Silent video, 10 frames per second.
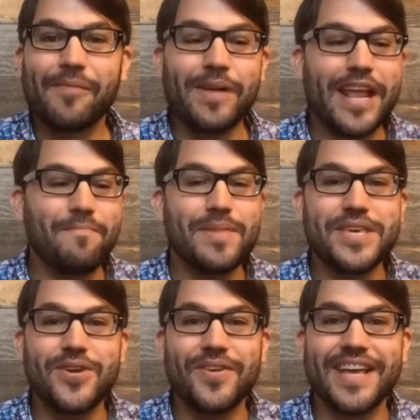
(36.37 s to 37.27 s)
Someone named
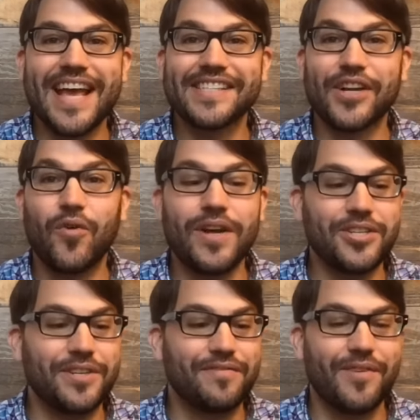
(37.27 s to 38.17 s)
Miyuri has a
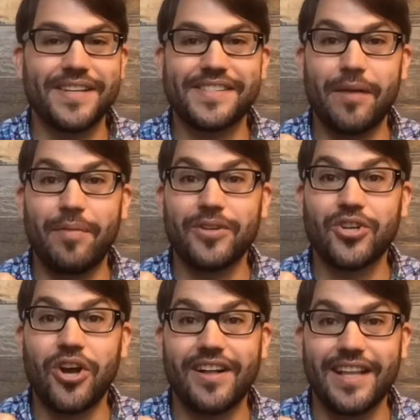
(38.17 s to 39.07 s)
question for us about
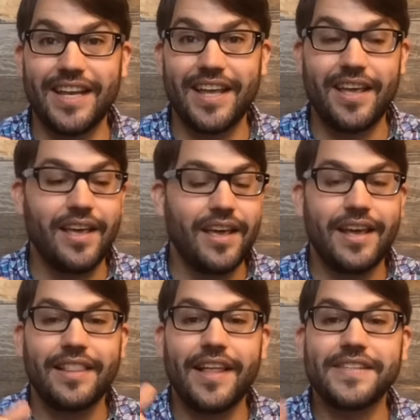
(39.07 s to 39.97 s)
chocolate.
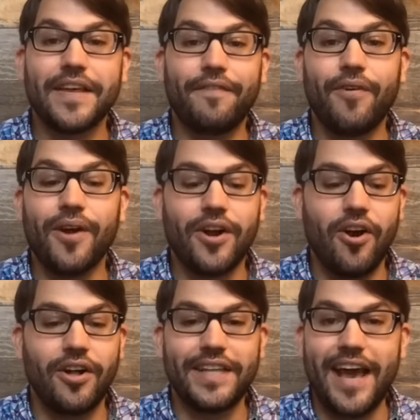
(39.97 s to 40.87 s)
Let's give her a
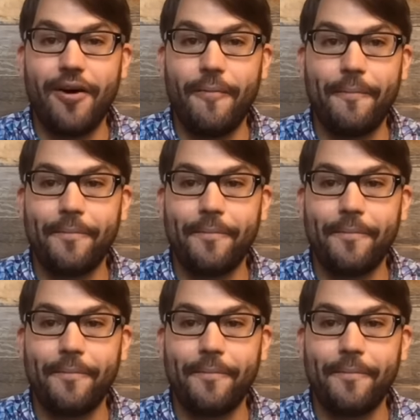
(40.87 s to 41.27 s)
call now.